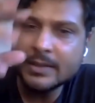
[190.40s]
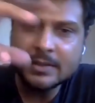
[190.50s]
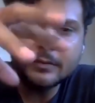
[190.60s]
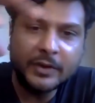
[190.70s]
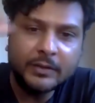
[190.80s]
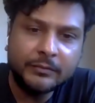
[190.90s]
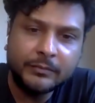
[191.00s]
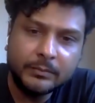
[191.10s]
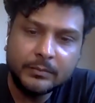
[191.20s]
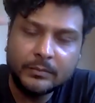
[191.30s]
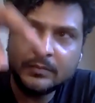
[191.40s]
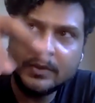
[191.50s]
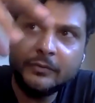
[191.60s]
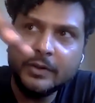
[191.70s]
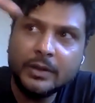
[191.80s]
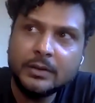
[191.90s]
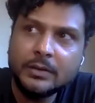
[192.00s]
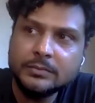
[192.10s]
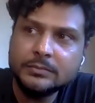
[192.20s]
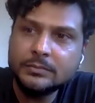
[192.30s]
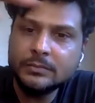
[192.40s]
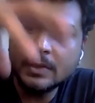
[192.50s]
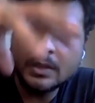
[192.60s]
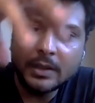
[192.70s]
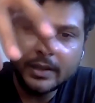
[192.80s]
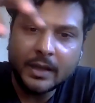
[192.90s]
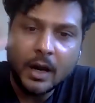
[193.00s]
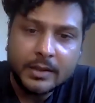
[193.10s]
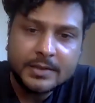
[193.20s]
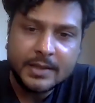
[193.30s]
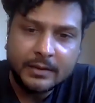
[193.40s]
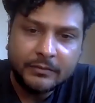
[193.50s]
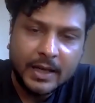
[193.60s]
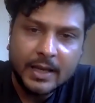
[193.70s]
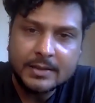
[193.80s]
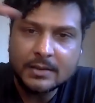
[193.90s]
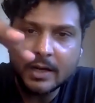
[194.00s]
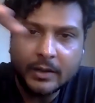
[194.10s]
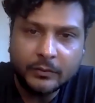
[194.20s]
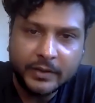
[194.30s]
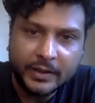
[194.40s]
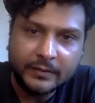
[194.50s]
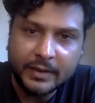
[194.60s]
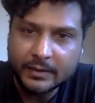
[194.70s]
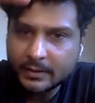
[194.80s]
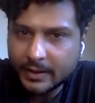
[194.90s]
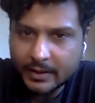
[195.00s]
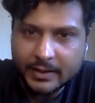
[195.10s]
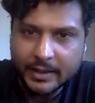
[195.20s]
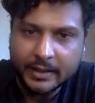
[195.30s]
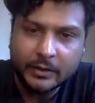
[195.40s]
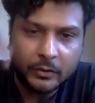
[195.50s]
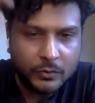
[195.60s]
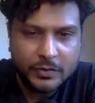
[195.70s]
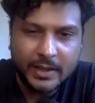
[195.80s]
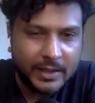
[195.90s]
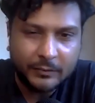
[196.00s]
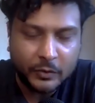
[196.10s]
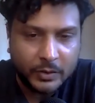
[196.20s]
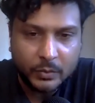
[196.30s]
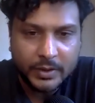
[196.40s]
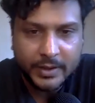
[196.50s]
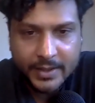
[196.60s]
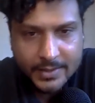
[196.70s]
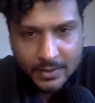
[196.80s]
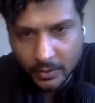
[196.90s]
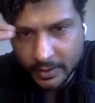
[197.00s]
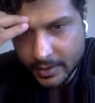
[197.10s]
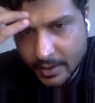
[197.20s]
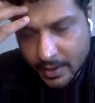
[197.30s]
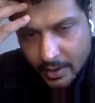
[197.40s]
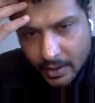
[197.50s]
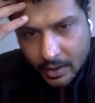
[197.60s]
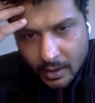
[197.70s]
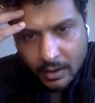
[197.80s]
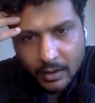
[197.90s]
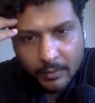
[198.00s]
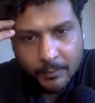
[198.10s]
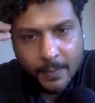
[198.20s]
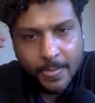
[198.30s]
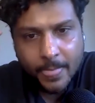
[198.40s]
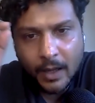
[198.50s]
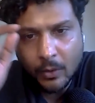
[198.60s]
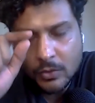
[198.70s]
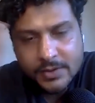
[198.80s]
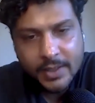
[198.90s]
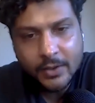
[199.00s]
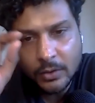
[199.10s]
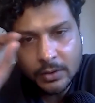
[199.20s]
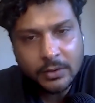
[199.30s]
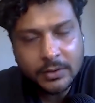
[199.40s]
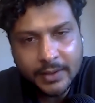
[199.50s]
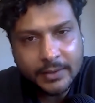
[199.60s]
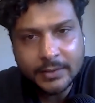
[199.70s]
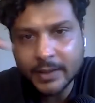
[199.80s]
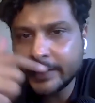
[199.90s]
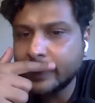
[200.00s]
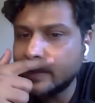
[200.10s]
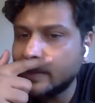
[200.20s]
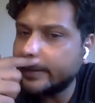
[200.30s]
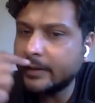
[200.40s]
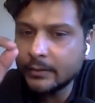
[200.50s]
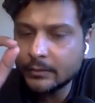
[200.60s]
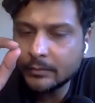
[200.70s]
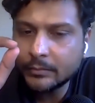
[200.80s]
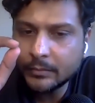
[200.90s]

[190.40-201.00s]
there's different different like huts and villas kind of thing that that are there, and you stay there for two three days and all that. Okay. Um, outside on the thing, they didn't let